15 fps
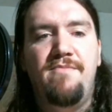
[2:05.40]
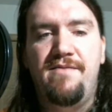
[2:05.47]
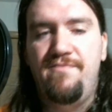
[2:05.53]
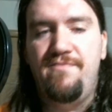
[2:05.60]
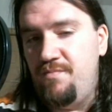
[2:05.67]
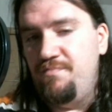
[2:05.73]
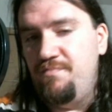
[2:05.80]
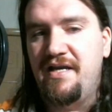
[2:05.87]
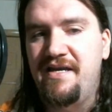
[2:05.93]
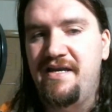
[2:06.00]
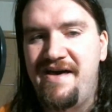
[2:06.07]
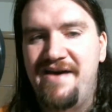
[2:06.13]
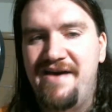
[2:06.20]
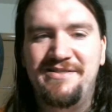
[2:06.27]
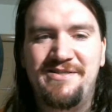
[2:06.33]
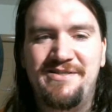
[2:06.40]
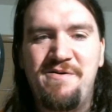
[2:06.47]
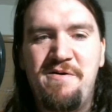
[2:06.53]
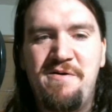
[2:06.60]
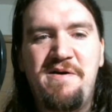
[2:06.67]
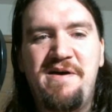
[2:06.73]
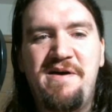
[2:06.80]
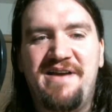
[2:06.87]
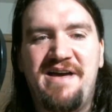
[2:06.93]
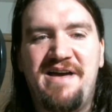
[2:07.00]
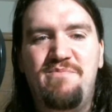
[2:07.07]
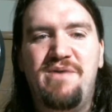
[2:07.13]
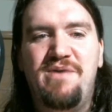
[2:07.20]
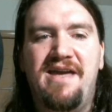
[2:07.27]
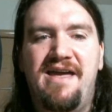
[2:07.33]
I'm a big guy, so I
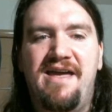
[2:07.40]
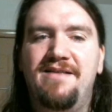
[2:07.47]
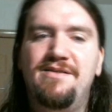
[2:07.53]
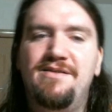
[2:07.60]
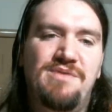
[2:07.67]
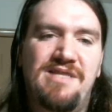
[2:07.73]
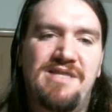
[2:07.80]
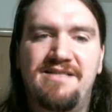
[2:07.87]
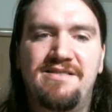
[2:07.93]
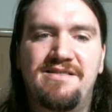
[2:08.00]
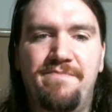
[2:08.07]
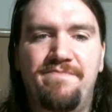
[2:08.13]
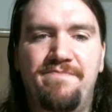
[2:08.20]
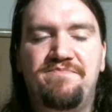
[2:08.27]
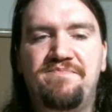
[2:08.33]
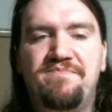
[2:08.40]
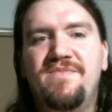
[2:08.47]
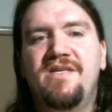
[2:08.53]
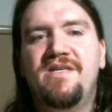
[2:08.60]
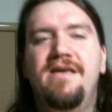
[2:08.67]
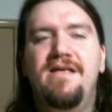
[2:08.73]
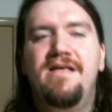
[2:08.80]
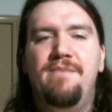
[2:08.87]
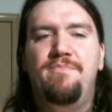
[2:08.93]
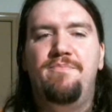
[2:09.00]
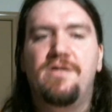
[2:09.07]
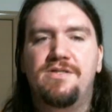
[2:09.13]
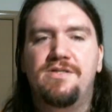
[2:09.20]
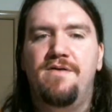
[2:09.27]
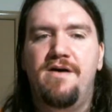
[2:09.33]
got big hands, but that
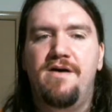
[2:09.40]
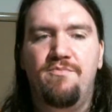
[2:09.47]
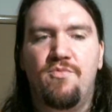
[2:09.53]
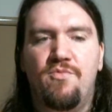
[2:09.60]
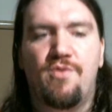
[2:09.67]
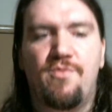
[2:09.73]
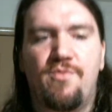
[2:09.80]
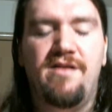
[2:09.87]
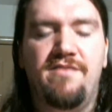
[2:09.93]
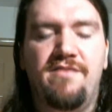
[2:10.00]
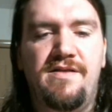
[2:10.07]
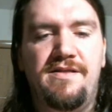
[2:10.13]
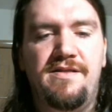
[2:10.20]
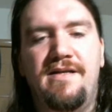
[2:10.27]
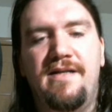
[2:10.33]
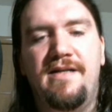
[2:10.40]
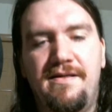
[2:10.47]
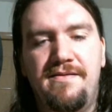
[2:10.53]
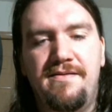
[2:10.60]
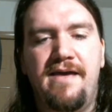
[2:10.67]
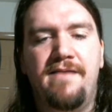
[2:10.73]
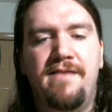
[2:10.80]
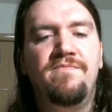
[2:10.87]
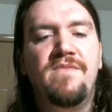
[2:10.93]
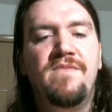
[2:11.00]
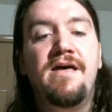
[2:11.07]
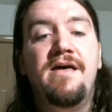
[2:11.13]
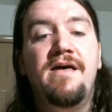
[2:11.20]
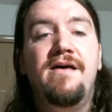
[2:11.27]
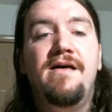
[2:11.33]
part's more relevant than anything.
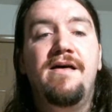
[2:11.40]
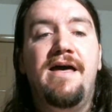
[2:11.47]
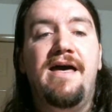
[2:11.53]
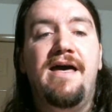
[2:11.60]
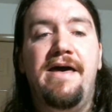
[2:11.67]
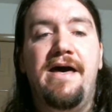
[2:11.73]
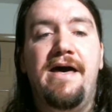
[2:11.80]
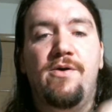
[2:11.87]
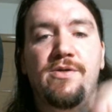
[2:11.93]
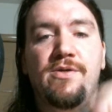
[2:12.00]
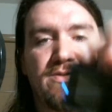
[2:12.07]
It